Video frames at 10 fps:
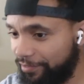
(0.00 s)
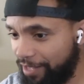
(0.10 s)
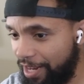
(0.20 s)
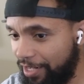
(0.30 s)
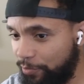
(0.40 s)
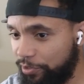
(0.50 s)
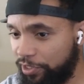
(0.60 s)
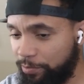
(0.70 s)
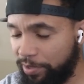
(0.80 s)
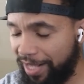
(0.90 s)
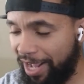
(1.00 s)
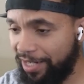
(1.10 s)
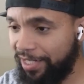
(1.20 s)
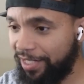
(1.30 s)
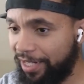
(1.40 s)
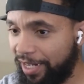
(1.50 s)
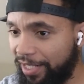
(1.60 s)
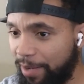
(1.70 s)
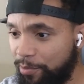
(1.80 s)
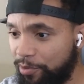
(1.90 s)
Nike was just putting out anything at
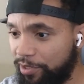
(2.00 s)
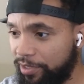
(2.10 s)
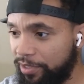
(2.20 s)
that point.